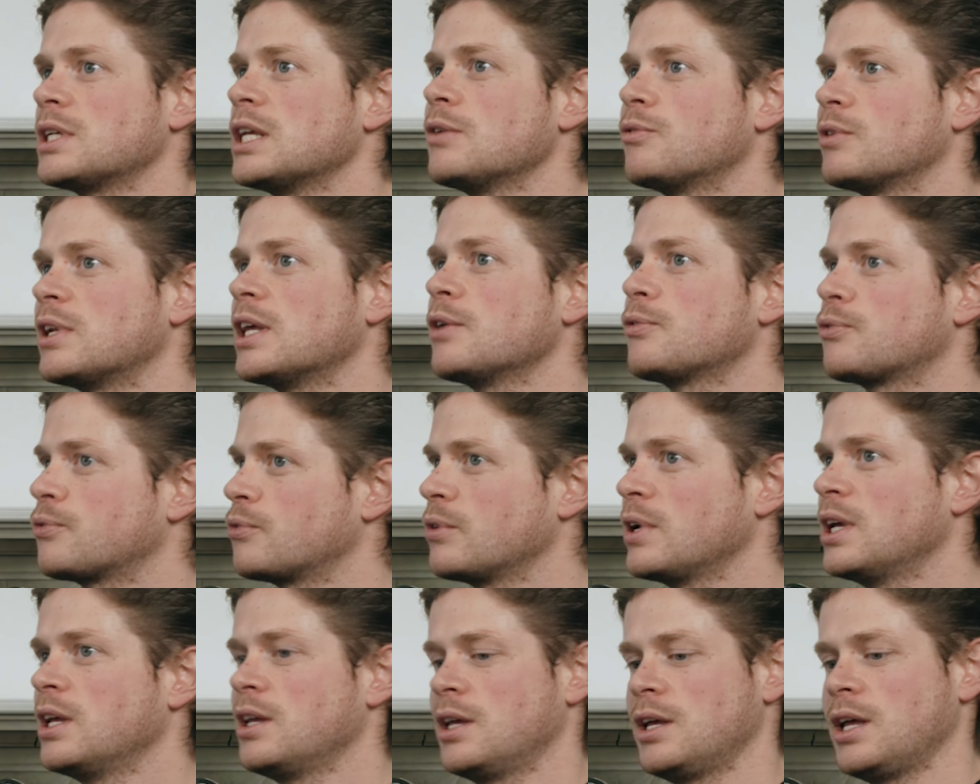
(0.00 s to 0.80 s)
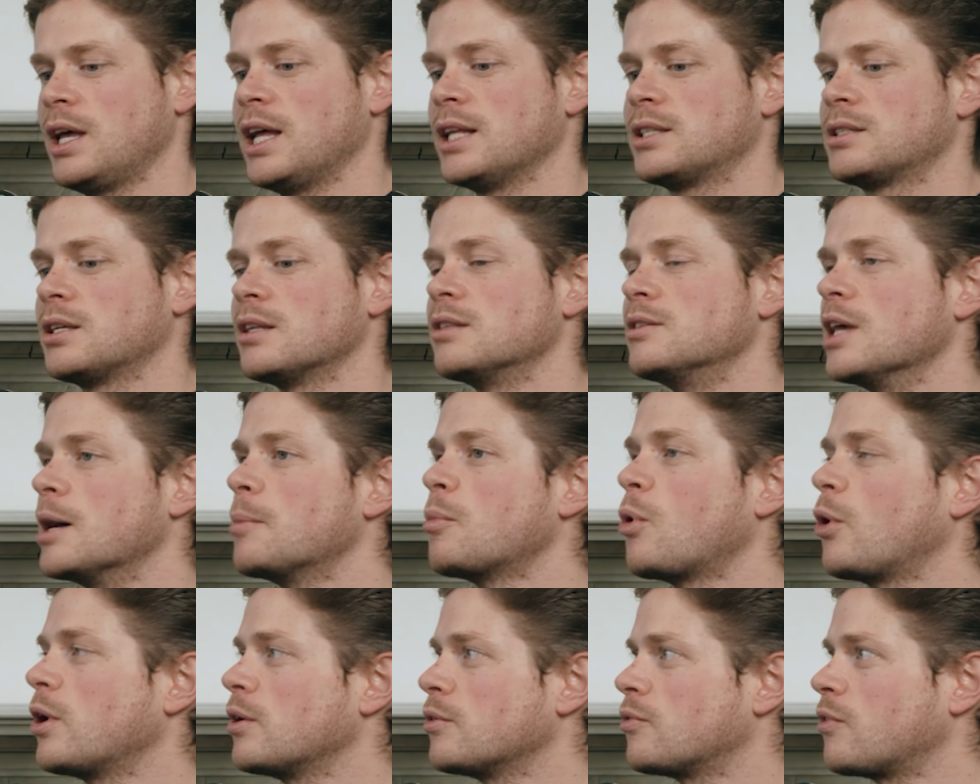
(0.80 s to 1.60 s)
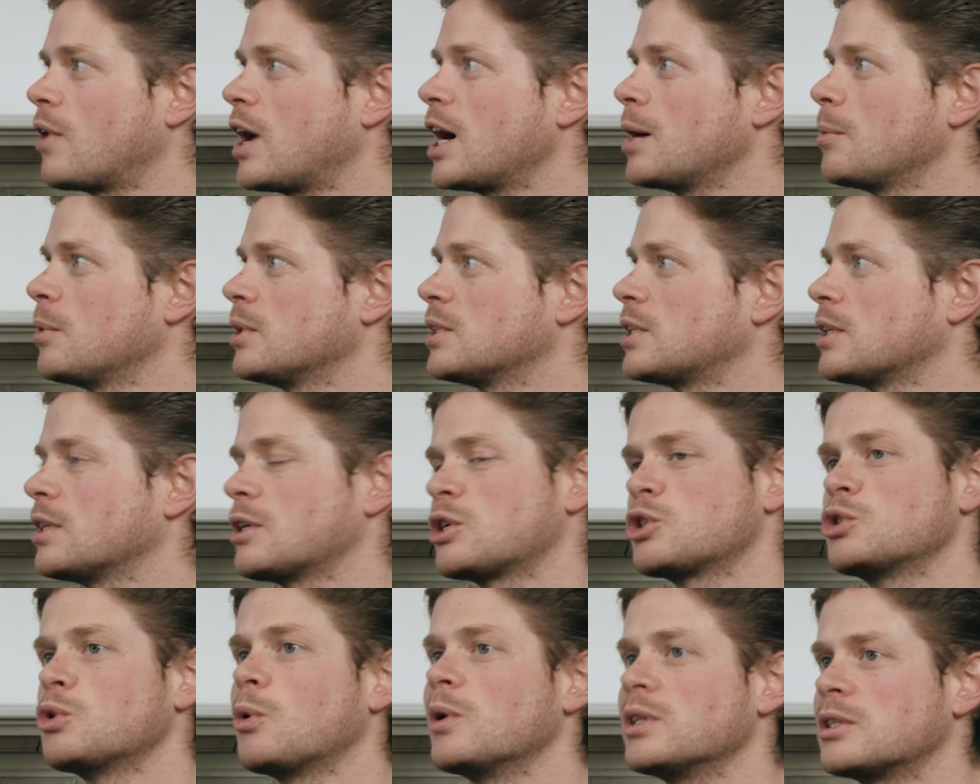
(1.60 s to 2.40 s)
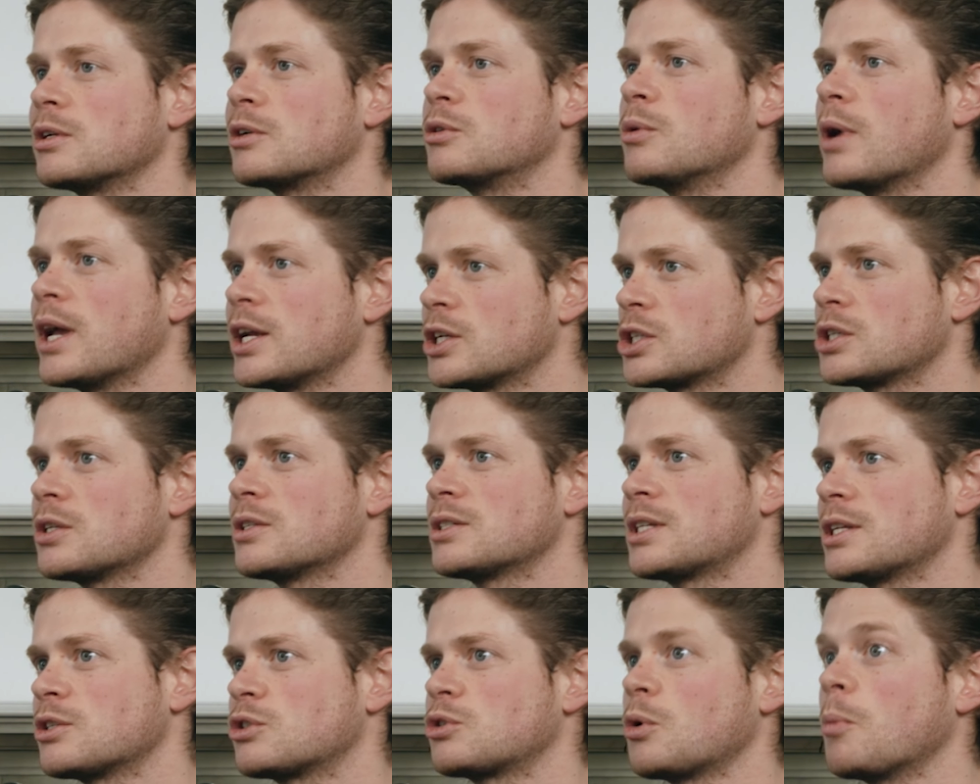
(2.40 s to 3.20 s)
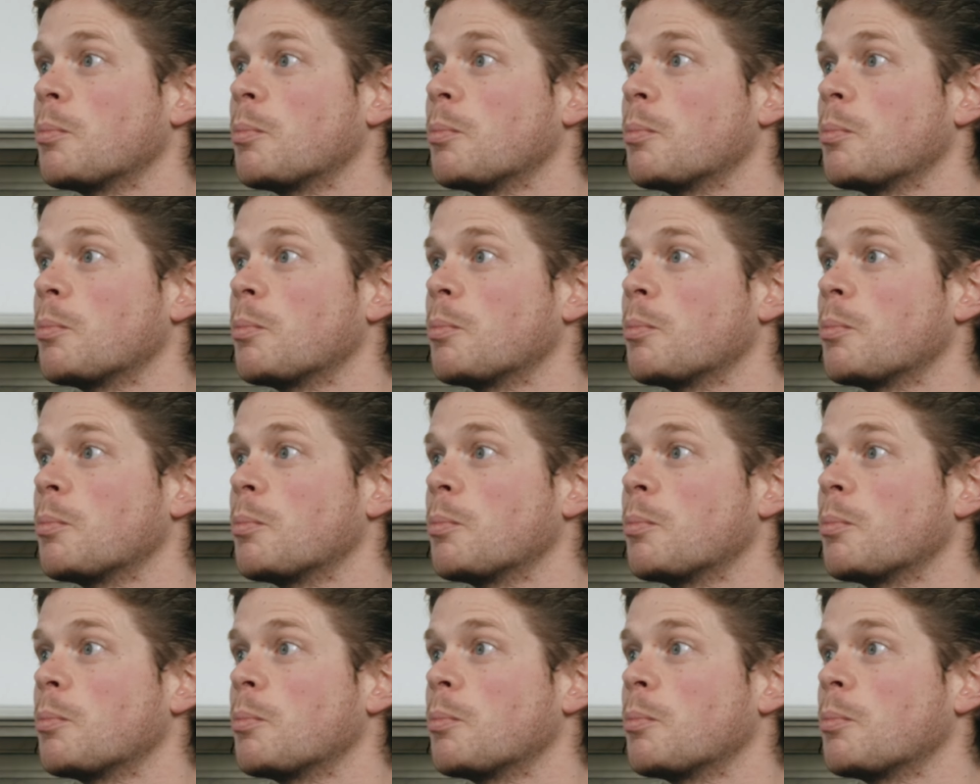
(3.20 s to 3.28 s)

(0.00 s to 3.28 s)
Even if it's a demo environment and there's no integrations, and so